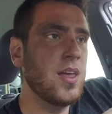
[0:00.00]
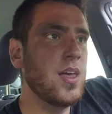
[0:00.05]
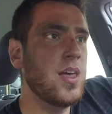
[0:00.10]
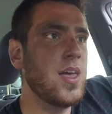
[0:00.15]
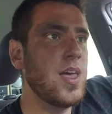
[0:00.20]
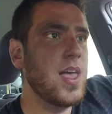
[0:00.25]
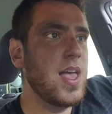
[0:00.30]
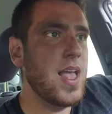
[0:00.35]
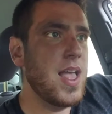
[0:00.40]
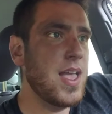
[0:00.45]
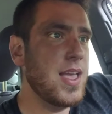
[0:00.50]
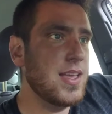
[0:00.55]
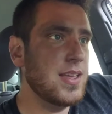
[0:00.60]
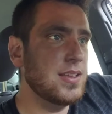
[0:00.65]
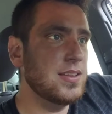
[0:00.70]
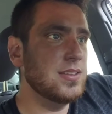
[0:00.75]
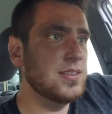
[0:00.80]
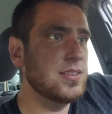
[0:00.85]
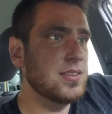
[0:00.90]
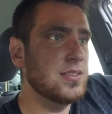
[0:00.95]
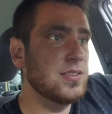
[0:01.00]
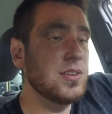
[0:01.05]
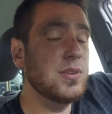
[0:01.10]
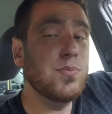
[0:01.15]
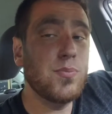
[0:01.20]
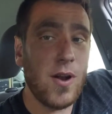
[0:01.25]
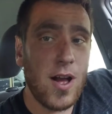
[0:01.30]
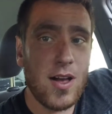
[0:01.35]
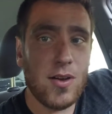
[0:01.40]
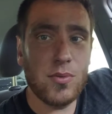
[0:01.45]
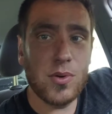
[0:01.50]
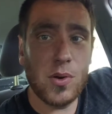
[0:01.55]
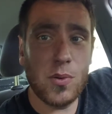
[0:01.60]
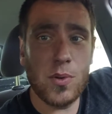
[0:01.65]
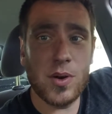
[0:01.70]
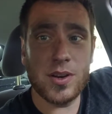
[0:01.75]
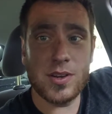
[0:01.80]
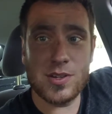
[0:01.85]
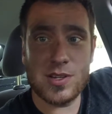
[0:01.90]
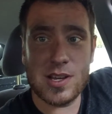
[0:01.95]
And you probably will
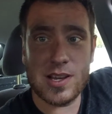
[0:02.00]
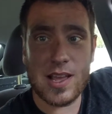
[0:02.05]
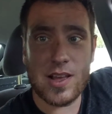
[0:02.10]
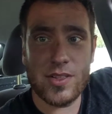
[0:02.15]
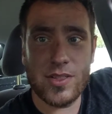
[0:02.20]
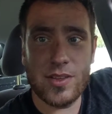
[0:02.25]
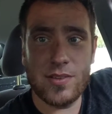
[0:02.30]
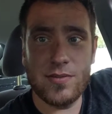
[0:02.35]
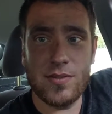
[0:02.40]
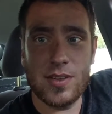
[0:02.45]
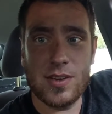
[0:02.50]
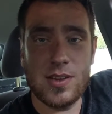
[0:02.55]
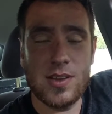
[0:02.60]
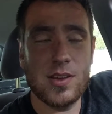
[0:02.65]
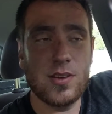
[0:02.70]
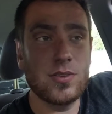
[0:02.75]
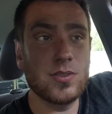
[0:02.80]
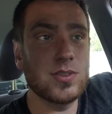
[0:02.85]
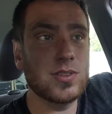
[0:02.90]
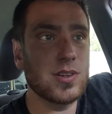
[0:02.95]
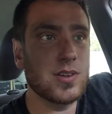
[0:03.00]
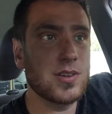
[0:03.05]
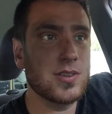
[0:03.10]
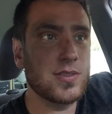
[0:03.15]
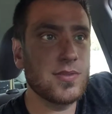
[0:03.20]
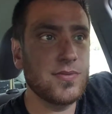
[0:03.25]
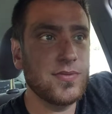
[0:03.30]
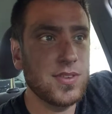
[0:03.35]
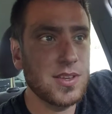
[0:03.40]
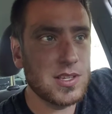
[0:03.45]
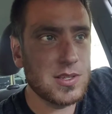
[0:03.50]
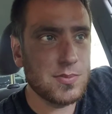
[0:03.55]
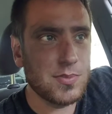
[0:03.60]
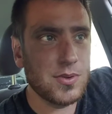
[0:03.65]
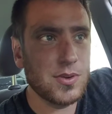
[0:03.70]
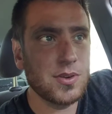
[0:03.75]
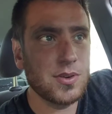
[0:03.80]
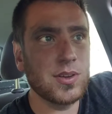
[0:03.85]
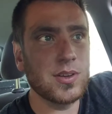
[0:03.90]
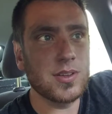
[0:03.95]
want to check out that video, search Fixbook
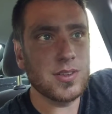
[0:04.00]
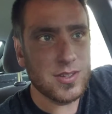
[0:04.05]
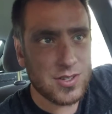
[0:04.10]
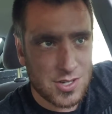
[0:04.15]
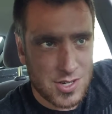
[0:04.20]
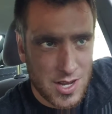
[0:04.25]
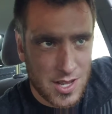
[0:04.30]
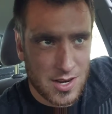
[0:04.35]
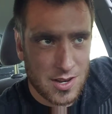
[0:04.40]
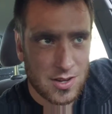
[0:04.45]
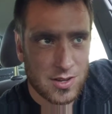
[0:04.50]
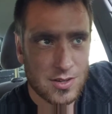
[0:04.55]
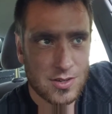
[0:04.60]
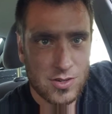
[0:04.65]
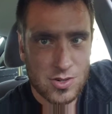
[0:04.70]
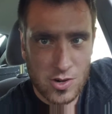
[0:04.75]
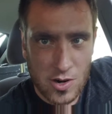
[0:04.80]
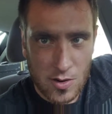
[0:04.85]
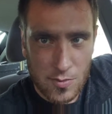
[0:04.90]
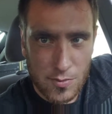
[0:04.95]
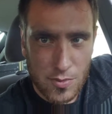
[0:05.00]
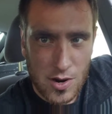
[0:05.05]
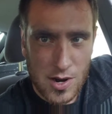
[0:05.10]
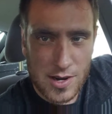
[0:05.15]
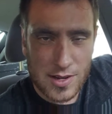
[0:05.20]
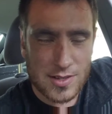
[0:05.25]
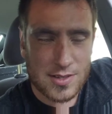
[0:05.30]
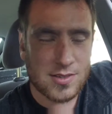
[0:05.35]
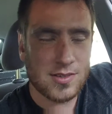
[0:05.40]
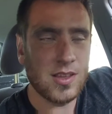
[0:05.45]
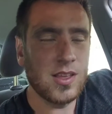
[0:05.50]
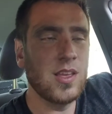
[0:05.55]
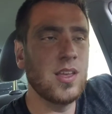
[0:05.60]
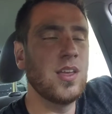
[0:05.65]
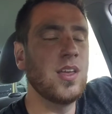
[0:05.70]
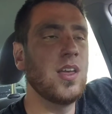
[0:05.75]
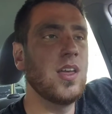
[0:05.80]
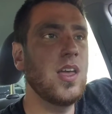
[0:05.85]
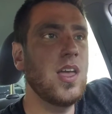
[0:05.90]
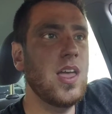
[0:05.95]
Jetta drum brakes,
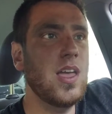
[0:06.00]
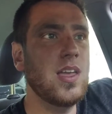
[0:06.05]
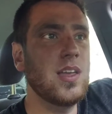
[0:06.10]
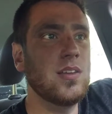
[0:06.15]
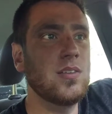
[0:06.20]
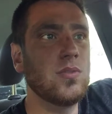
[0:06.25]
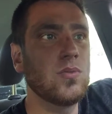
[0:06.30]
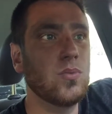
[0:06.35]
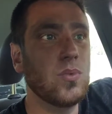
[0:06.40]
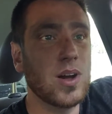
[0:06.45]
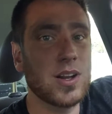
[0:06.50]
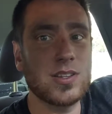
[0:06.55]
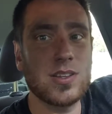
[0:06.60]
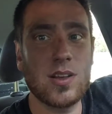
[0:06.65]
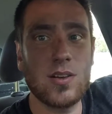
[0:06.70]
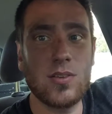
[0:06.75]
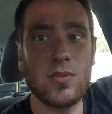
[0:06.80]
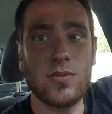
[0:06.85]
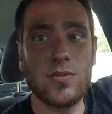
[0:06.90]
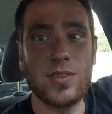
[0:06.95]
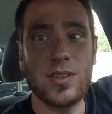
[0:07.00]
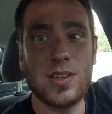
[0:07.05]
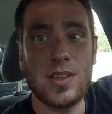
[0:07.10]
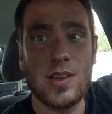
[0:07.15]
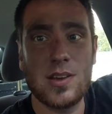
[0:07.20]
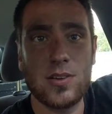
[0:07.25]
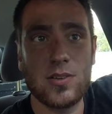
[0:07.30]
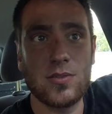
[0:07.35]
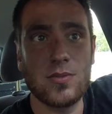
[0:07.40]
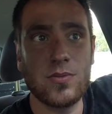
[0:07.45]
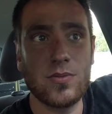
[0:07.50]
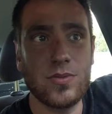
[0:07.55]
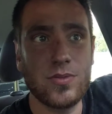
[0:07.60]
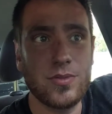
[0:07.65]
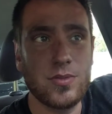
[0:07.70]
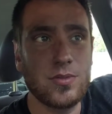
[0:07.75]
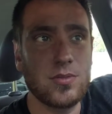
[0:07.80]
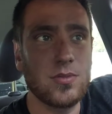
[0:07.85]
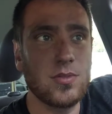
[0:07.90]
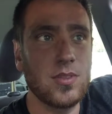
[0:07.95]
and watch that whole video.
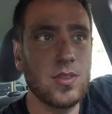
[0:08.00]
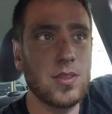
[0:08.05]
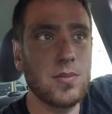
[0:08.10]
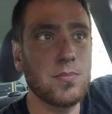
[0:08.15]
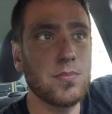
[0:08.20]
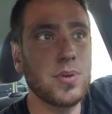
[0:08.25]
But